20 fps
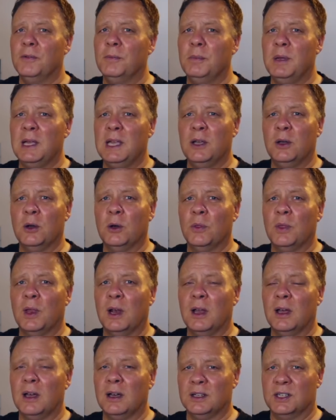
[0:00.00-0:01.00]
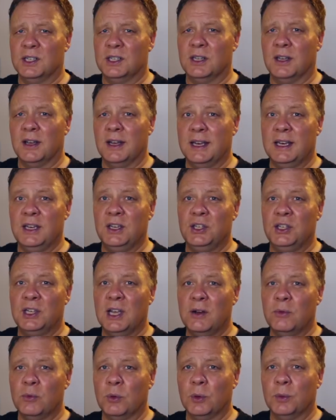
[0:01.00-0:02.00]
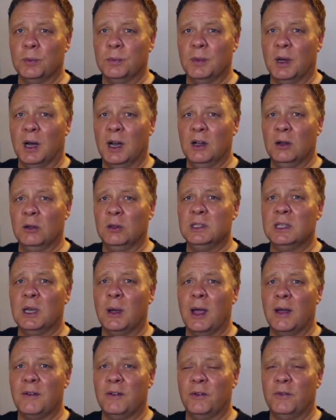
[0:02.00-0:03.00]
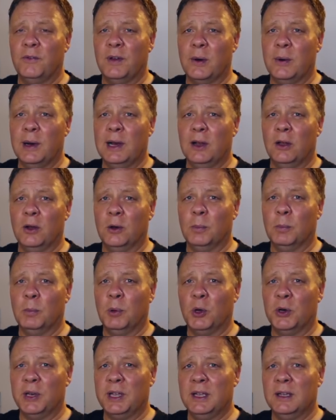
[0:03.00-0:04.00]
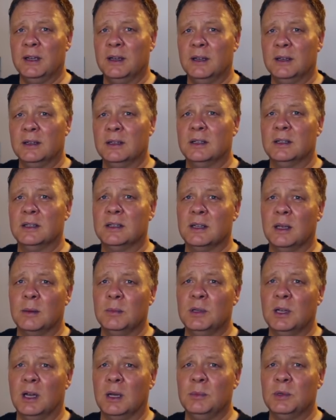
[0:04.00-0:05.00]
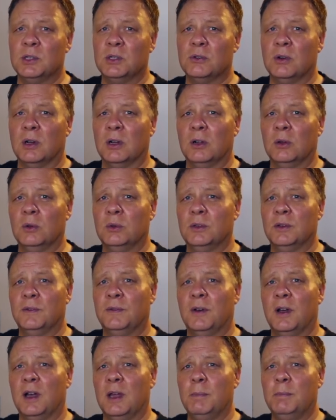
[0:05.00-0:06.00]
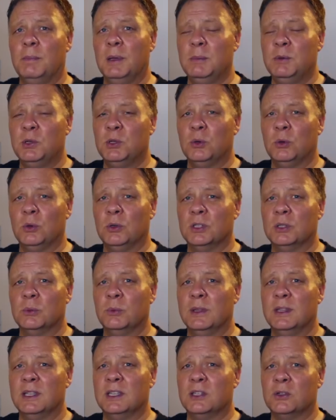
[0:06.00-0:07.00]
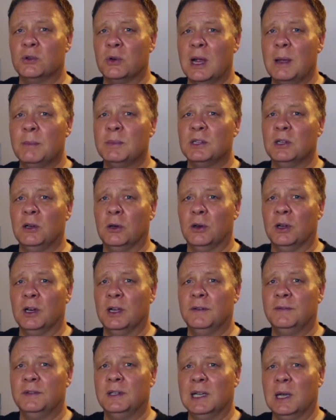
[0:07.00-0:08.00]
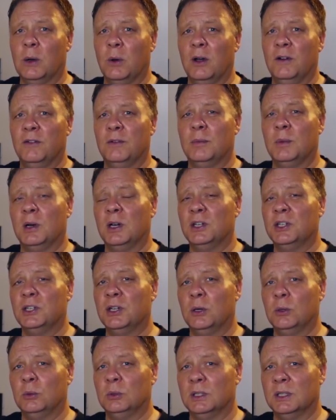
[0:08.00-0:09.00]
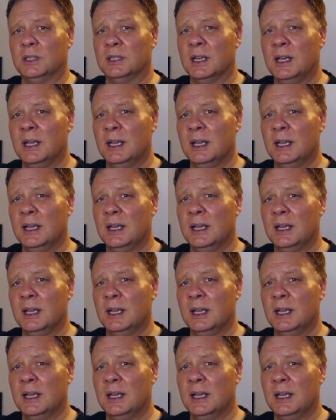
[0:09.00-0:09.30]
from being on the large side in general, I also have a very long body and can sometimes struggle to find bib shorts with straps long enough to go over my shoulders.